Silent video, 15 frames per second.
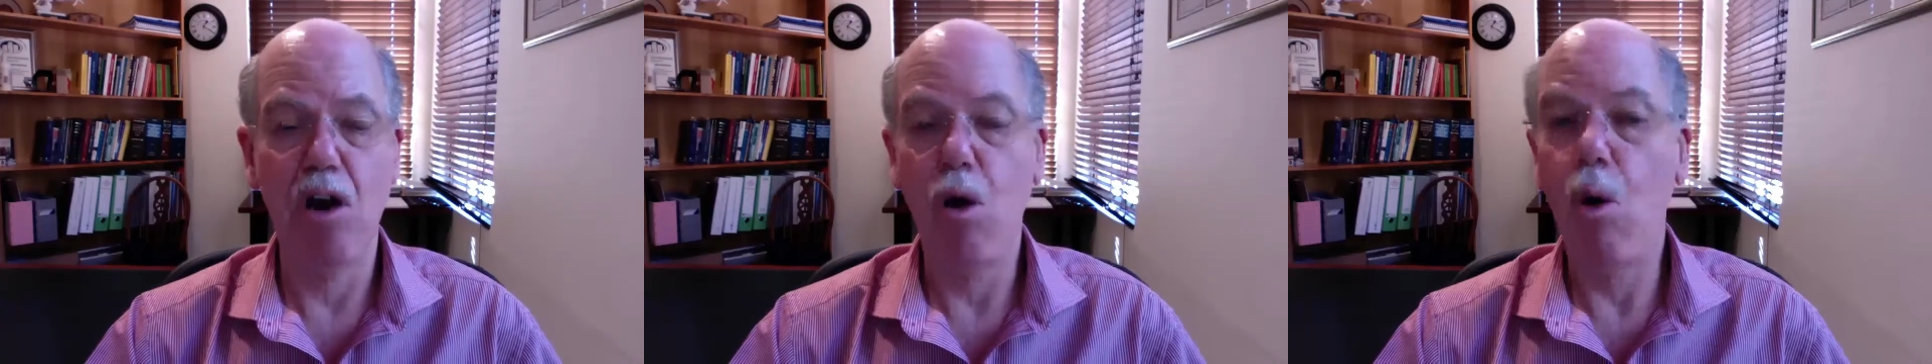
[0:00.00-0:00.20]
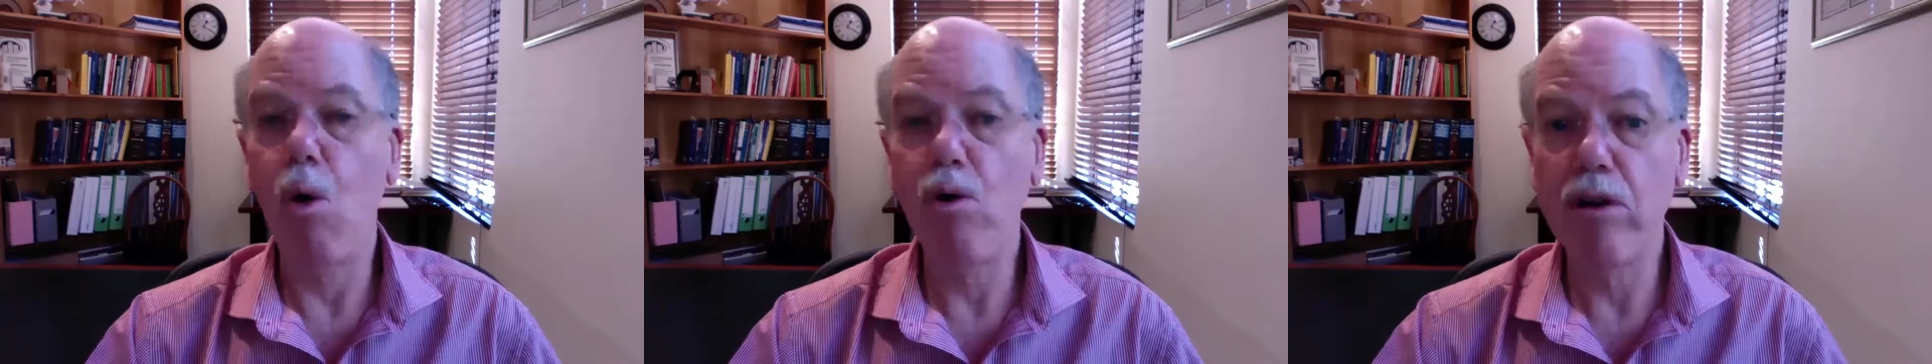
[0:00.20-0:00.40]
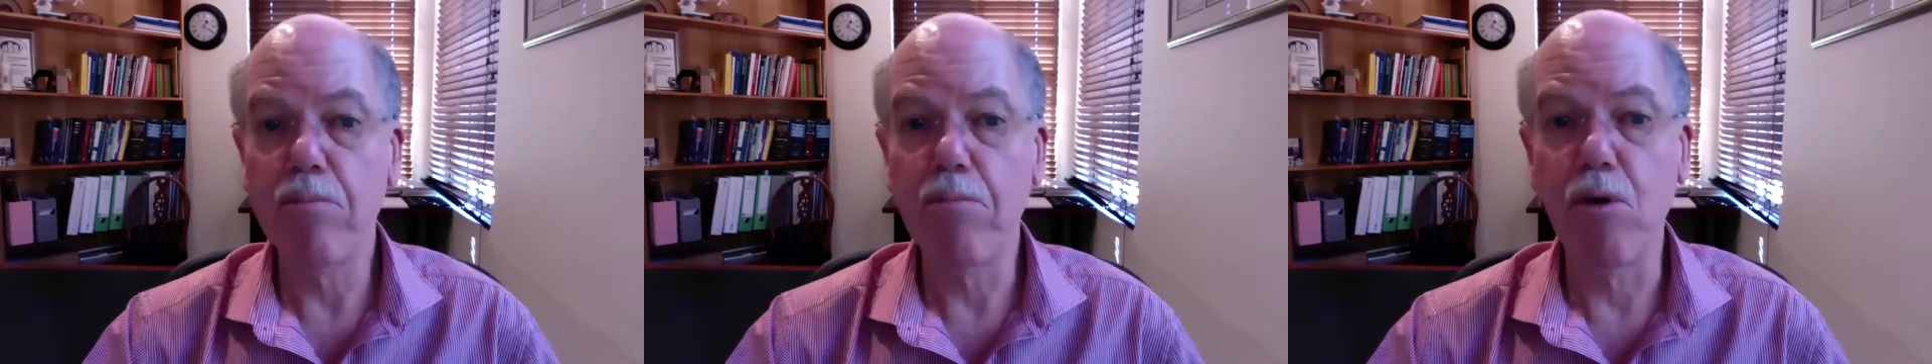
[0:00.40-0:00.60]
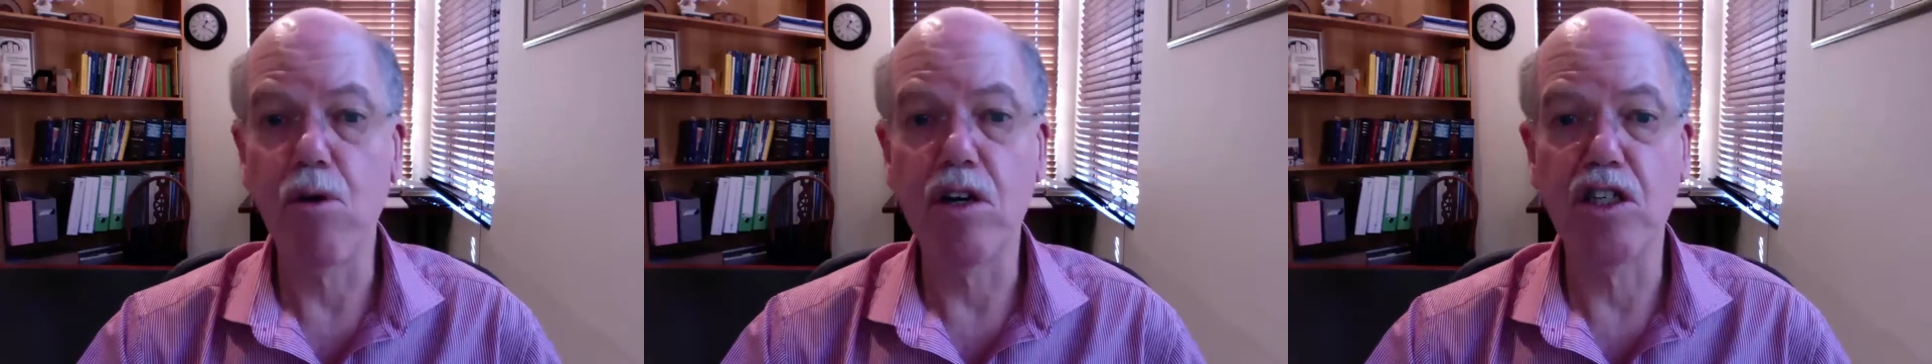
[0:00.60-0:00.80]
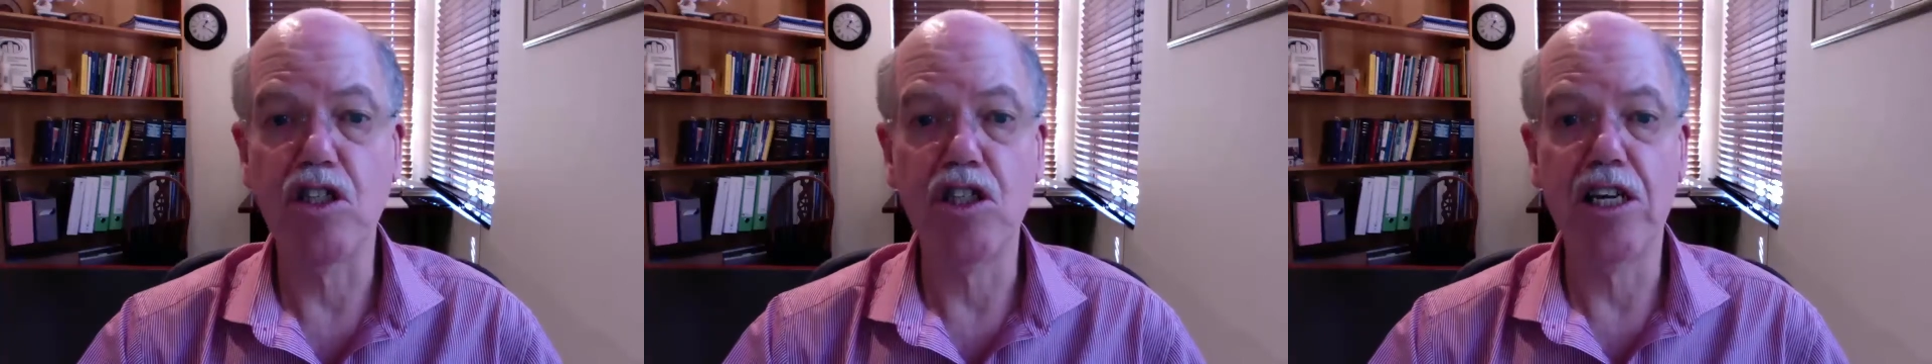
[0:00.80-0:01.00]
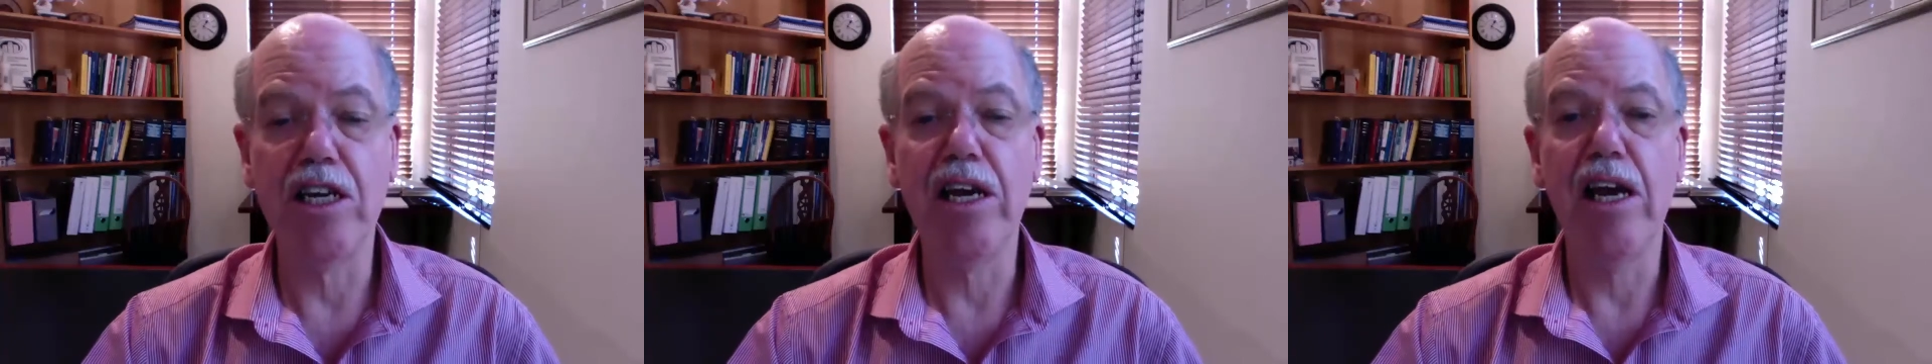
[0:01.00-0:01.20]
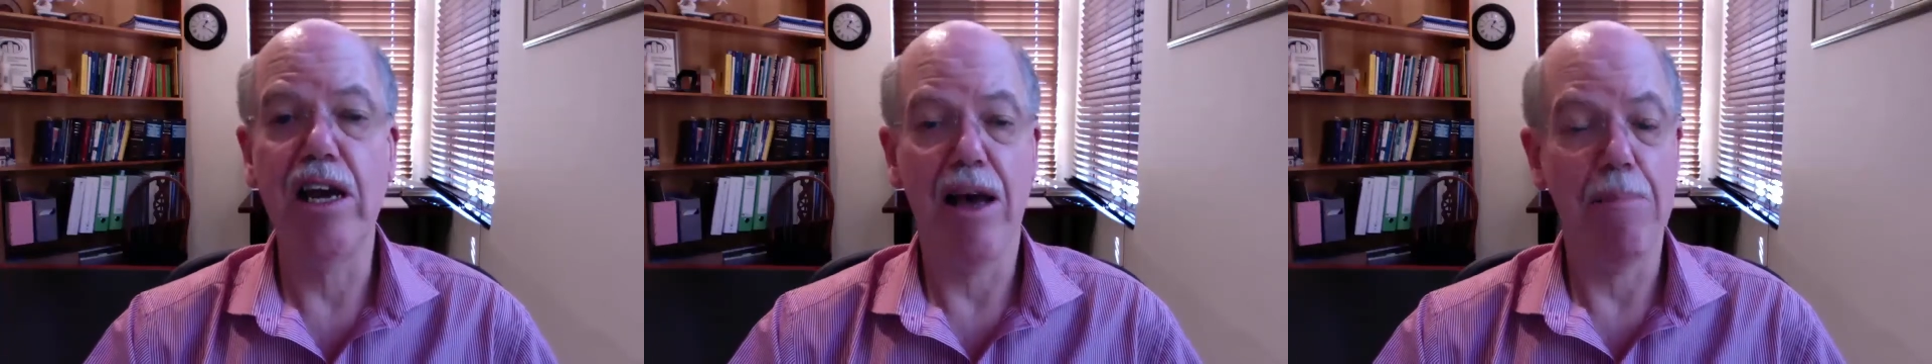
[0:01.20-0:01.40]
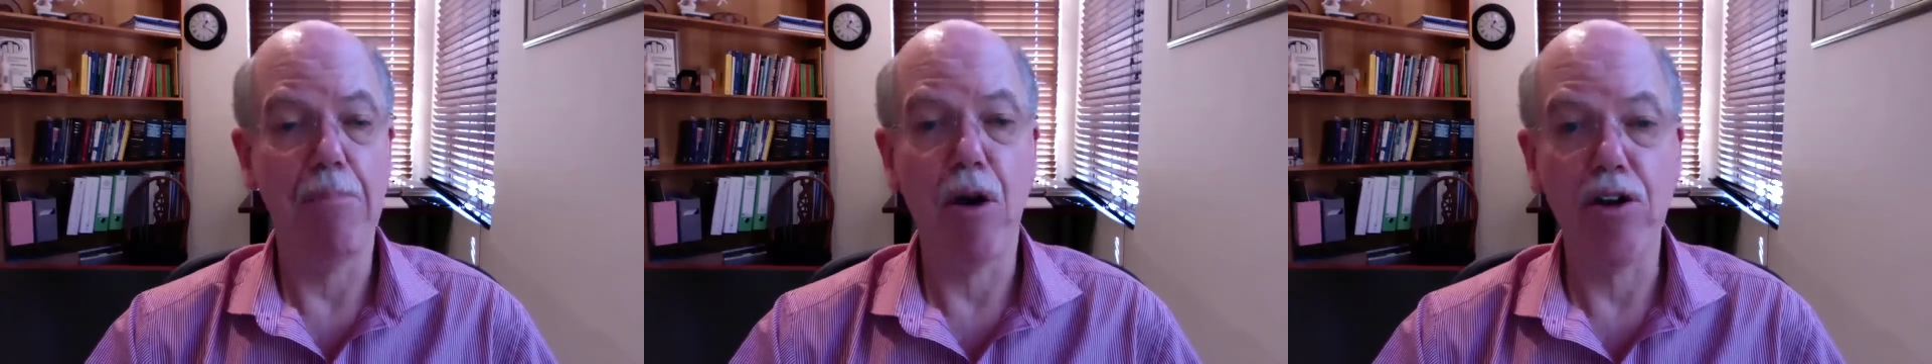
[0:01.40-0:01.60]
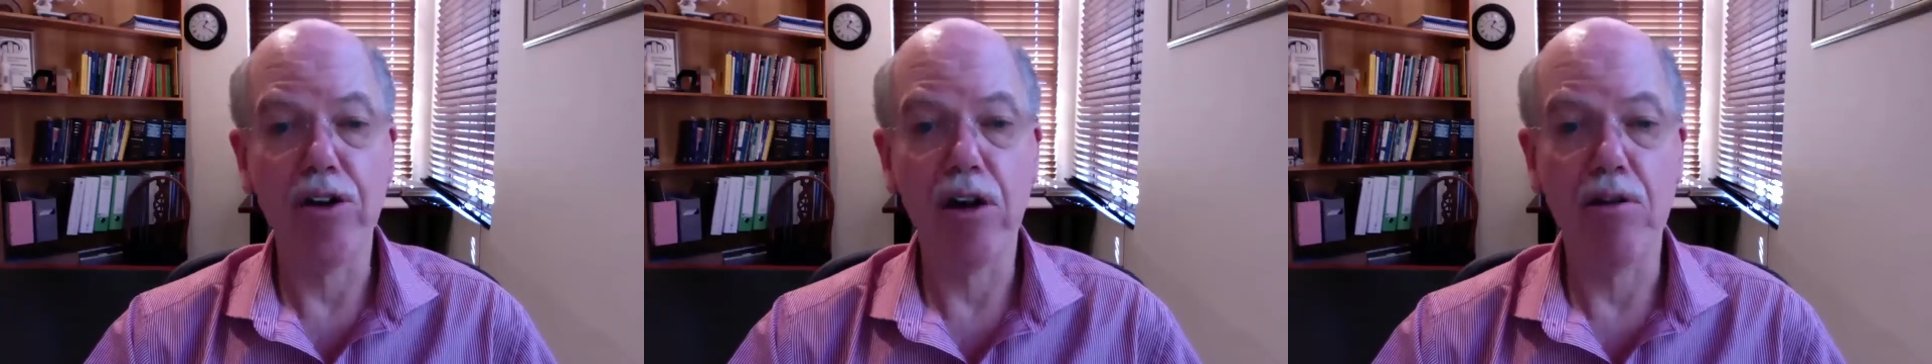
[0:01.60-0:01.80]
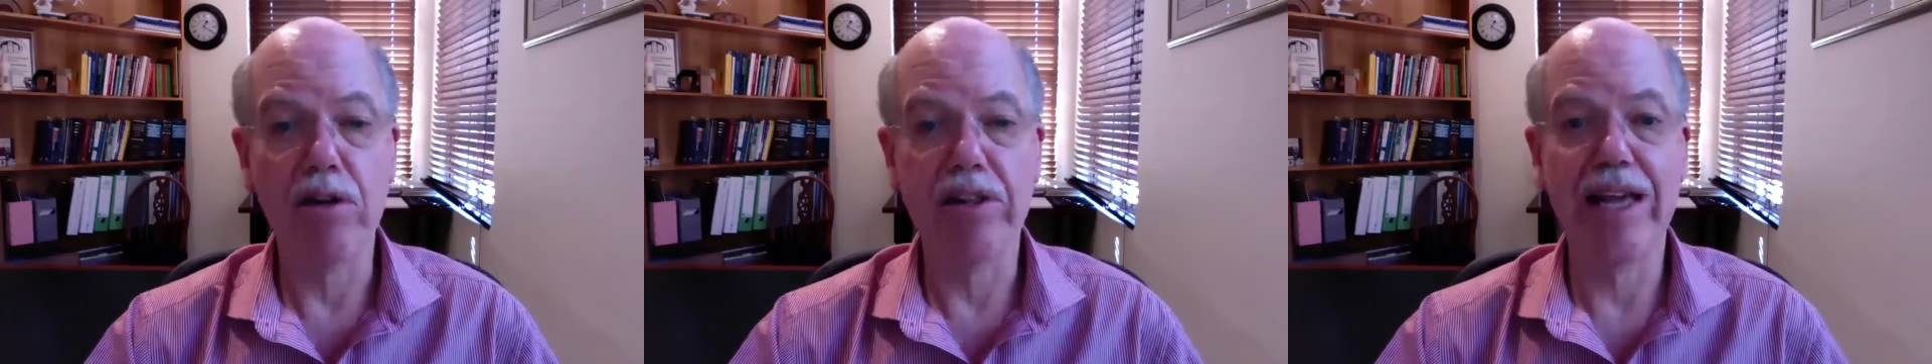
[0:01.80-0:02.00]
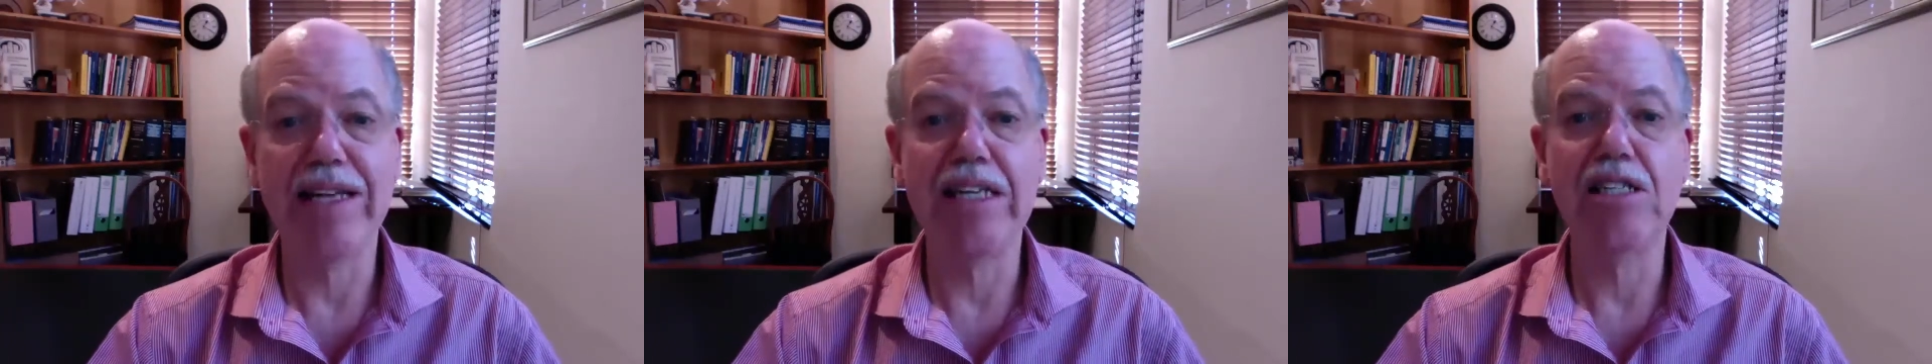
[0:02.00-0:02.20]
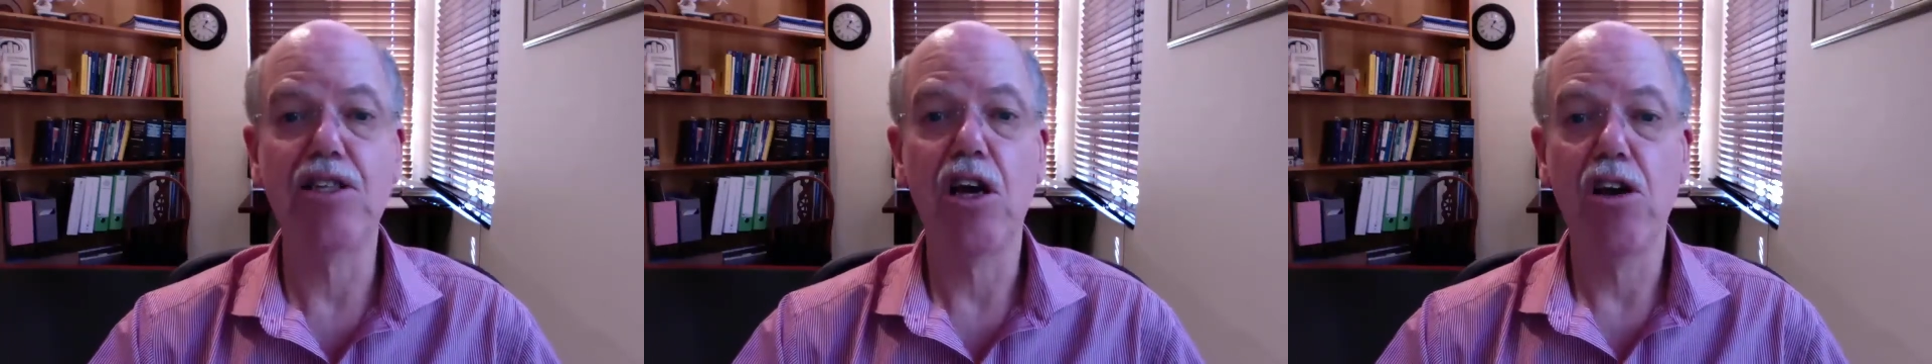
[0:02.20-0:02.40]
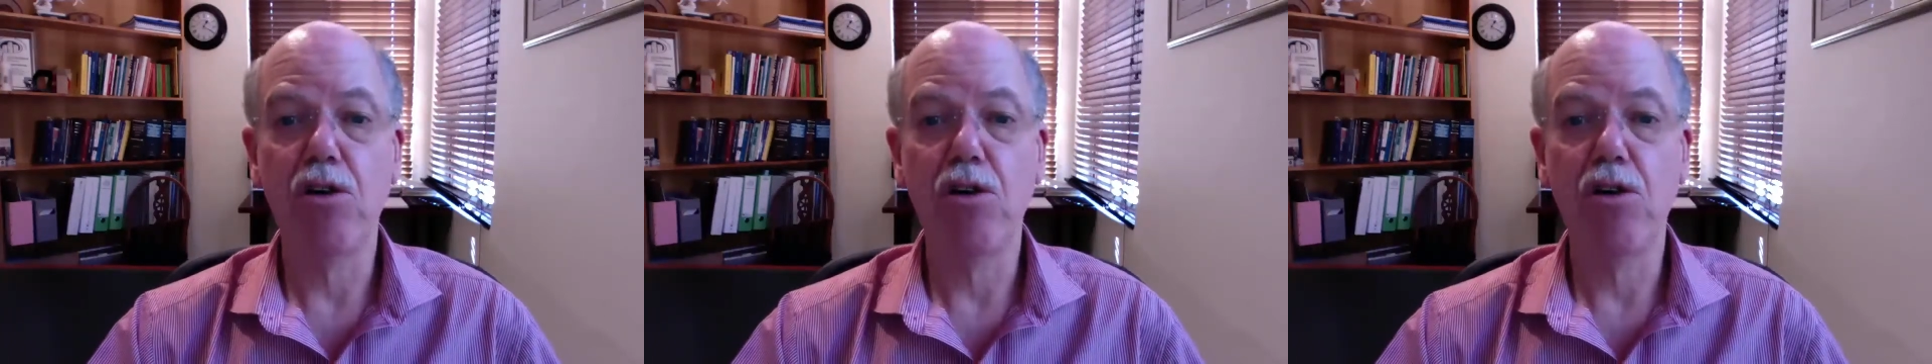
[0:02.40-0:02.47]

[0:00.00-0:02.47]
or a mortgagee, a bondholder that is,